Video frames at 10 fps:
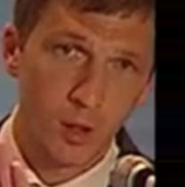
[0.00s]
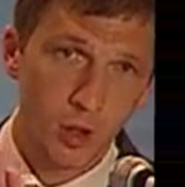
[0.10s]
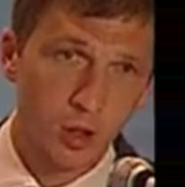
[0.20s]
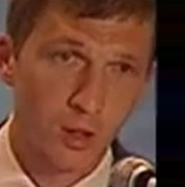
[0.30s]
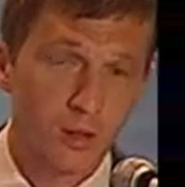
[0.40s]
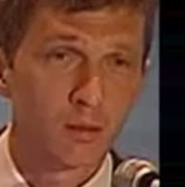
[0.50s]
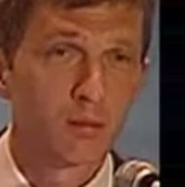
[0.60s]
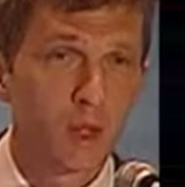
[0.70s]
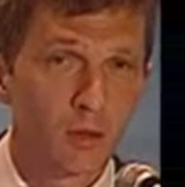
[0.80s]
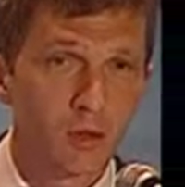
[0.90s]

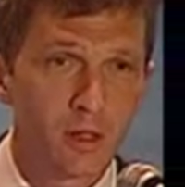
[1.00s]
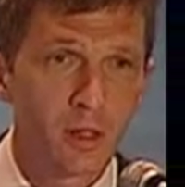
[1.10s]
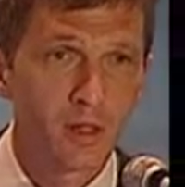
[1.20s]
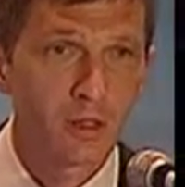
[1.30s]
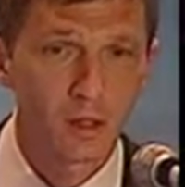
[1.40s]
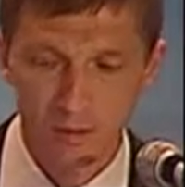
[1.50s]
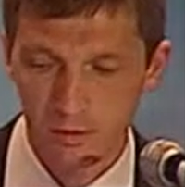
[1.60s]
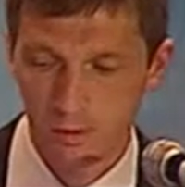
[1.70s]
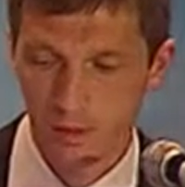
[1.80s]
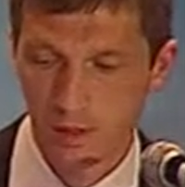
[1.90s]
forests at a
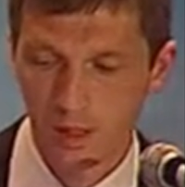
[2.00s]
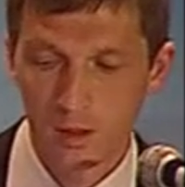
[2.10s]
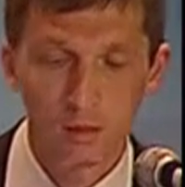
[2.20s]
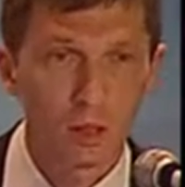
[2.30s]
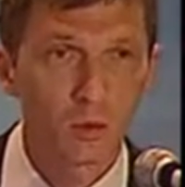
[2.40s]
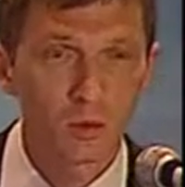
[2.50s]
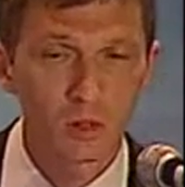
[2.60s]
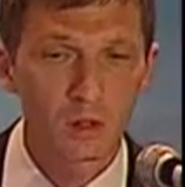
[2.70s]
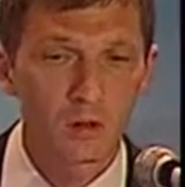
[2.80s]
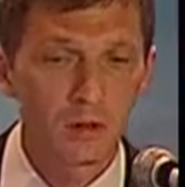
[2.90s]
larger area
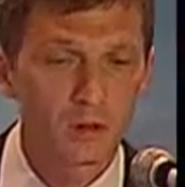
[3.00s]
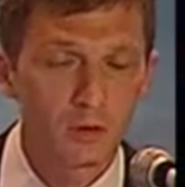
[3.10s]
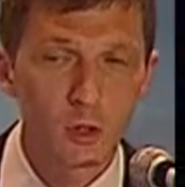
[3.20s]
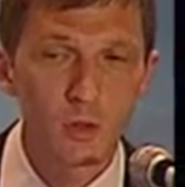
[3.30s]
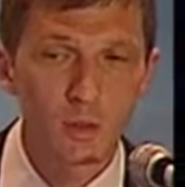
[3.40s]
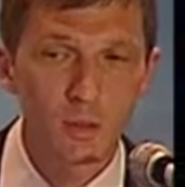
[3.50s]
than the